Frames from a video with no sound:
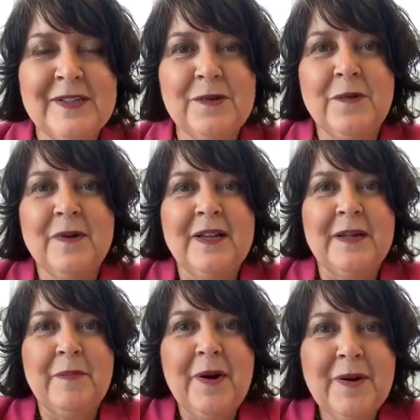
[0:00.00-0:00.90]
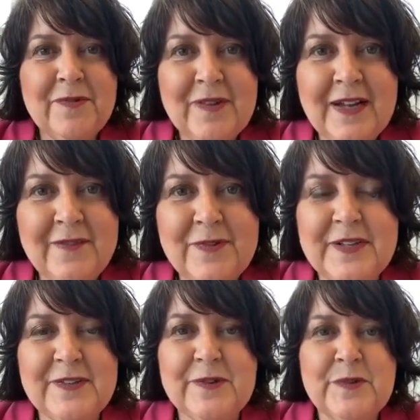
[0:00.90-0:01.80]
So part of
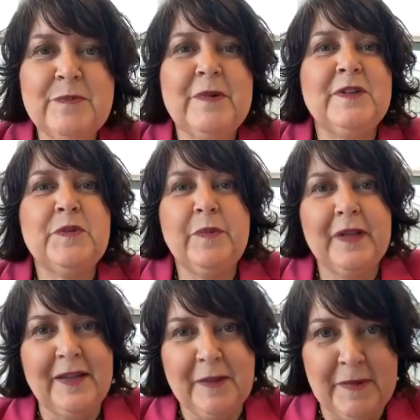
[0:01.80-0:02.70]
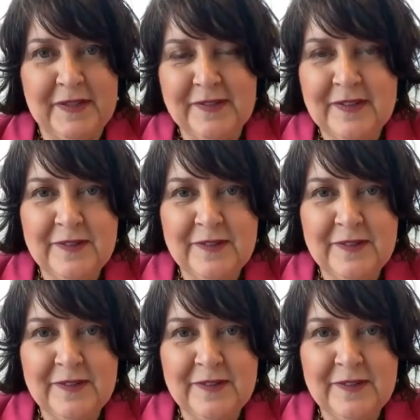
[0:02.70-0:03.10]
confidence, there's multiple elements.